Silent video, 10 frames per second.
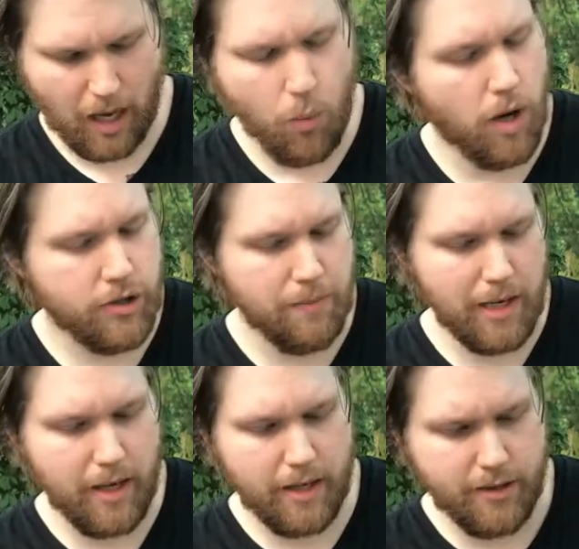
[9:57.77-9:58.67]
I watch
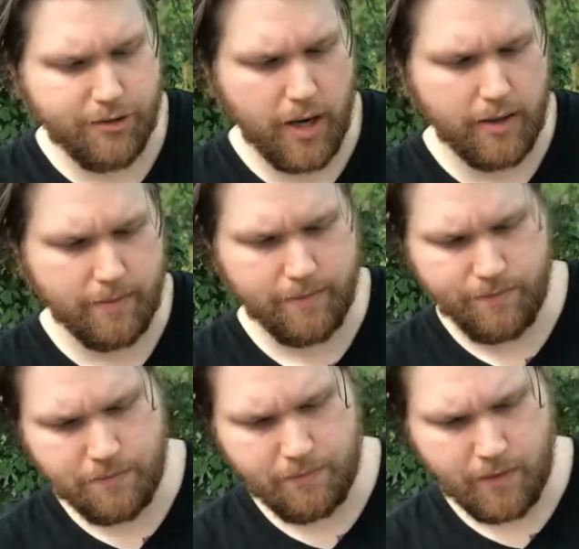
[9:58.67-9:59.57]
my lady tread.
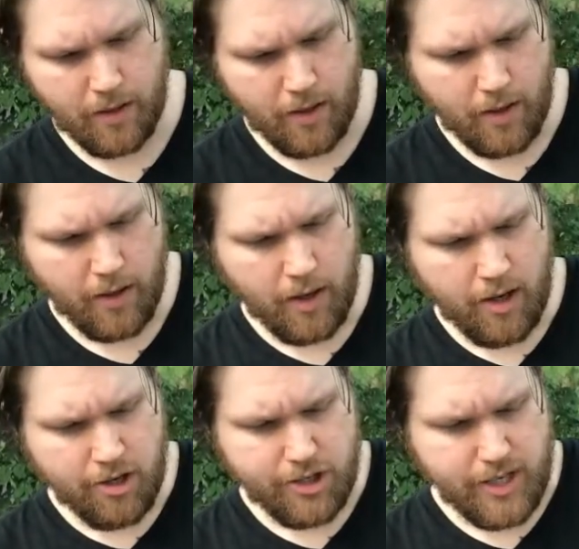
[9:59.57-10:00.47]

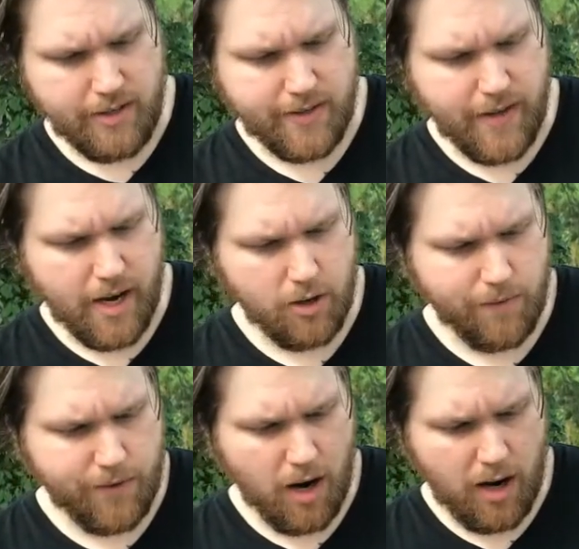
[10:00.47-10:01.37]
She eats the air
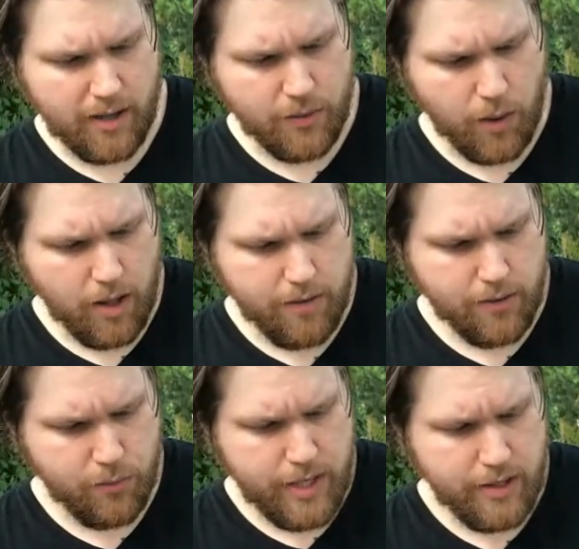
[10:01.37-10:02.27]
of gods while
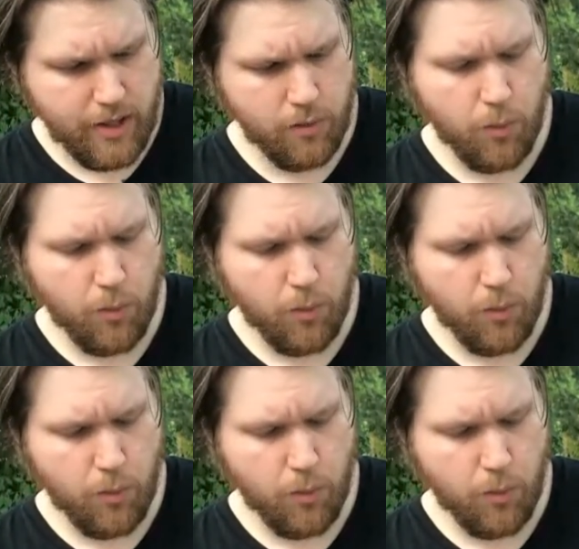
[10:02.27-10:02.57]
others wheeze